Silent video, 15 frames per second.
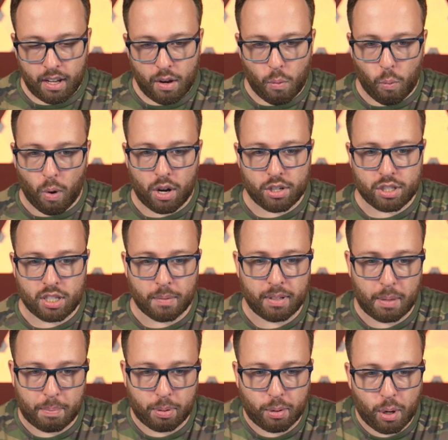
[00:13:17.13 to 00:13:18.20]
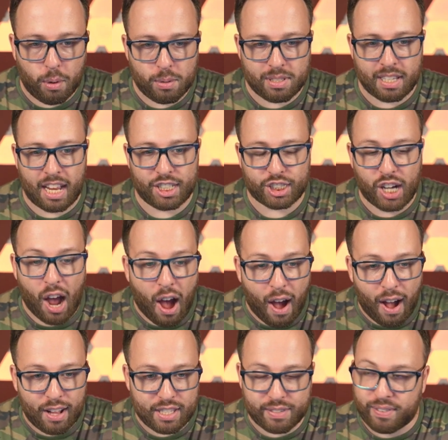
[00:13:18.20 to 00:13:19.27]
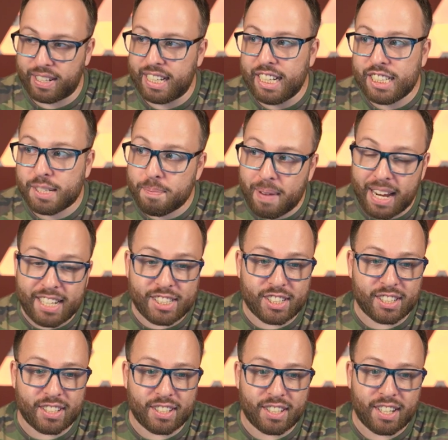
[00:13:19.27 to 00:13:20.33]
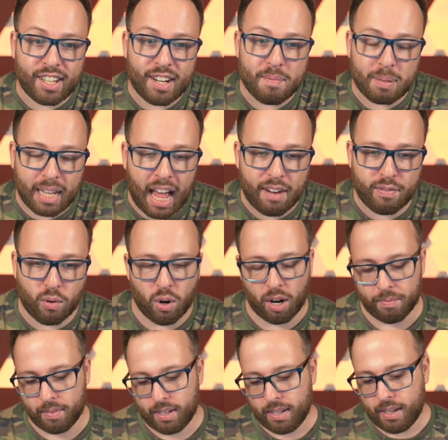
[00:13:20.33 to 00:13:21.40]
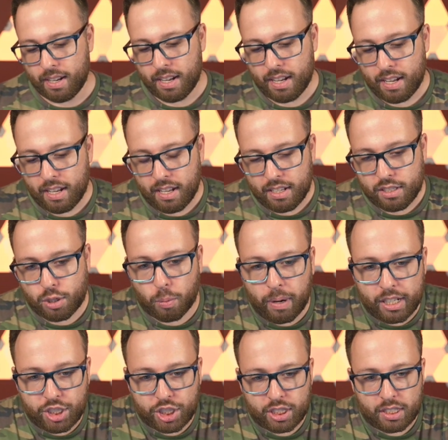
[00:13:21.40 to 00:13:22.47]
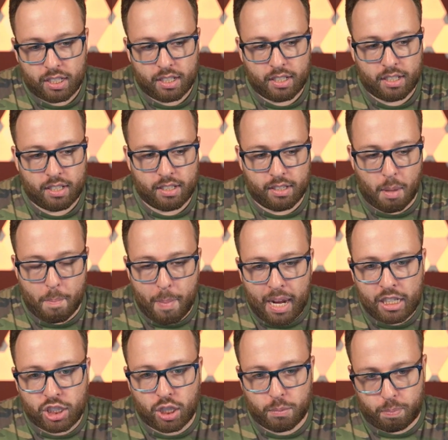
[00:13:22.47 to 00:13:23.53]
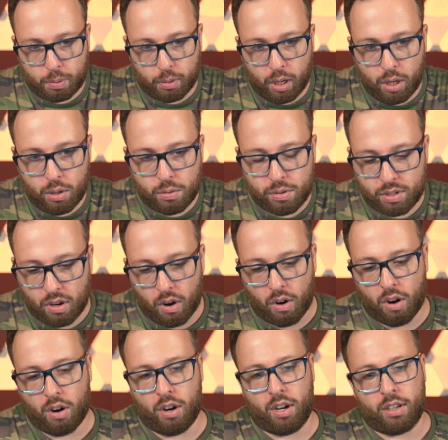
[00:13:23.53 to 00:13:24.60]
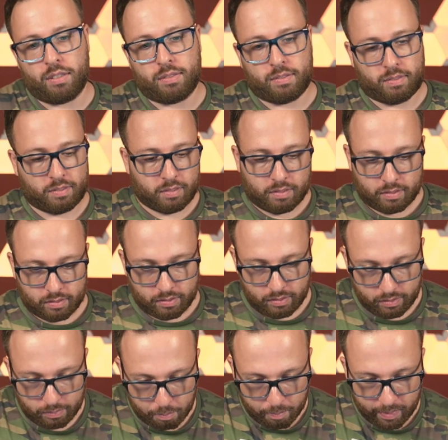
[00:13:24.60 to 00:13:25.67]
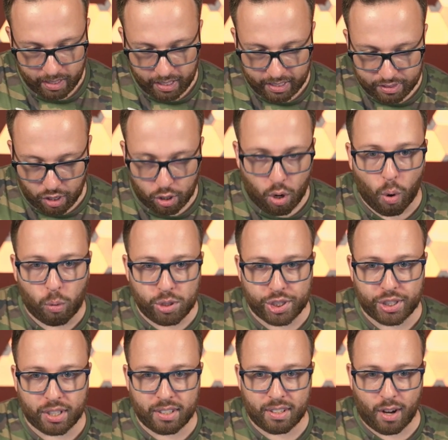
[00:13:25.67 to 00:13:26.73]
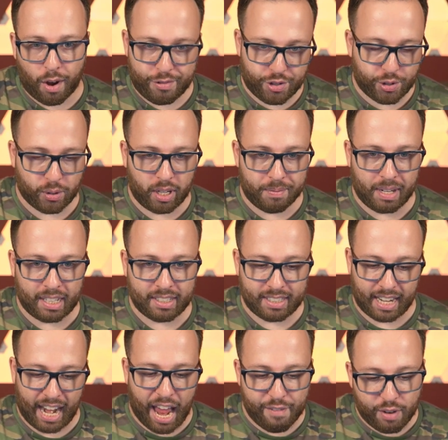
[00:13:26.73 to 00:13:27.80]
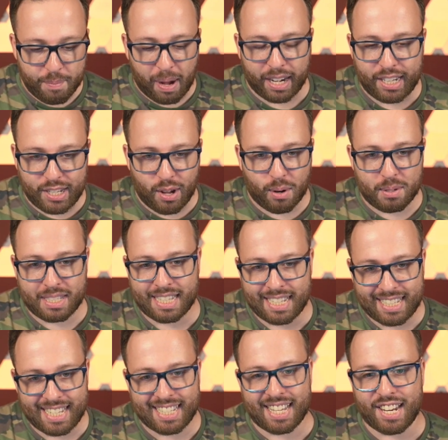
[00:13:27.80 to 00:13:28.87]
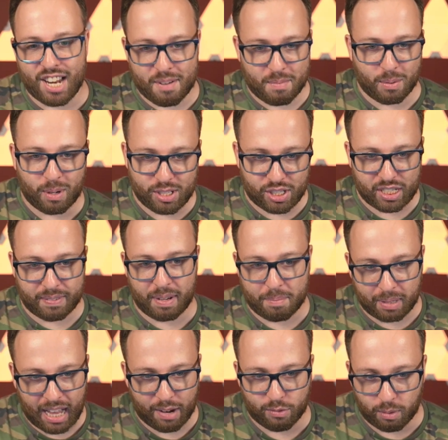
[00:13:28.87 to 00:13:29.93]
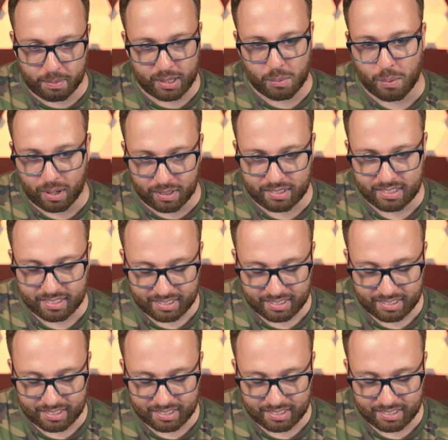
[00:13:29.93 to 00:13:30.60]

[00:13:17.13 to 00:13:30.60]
What are some of the pros/cons for each major platform? Twitch, the major pros are the culture of streaming, that everybody knows this is the number one streaming platform in the world.